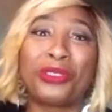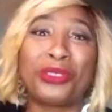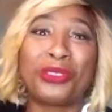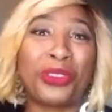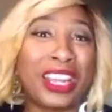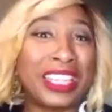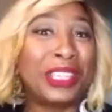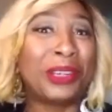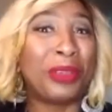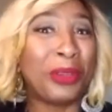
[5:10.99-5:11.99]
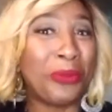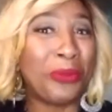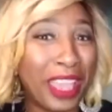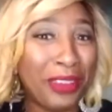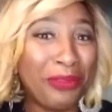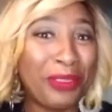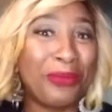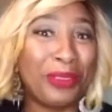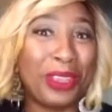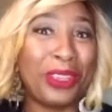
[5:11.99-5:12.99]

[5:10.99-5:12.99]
tried to steer me away from,